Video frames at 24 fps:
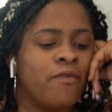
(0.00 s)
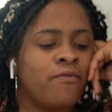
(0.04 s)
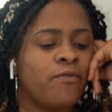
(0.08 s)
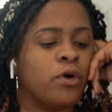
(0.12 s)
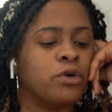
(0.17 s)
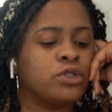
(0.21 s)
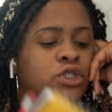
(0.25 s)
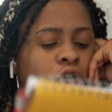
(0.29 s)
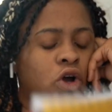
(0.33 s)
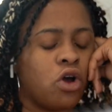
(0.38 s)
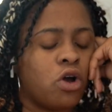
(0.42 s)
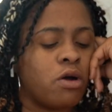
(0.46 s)

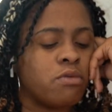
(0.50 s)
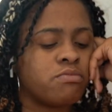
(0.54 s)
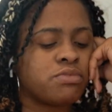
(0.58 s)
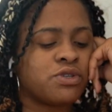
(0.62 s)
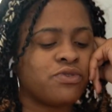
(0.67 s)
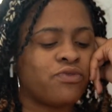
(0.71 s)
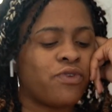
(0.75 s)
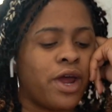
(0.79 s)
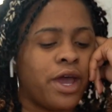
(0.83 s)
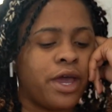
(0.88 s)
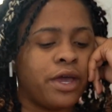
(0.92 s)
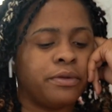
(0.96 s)
Unfold your arms,
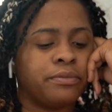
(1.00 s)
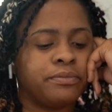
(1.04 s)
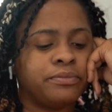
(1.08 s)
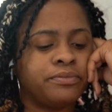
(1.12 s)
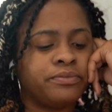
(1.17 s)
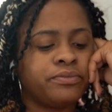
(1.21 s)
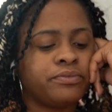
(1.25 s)
right?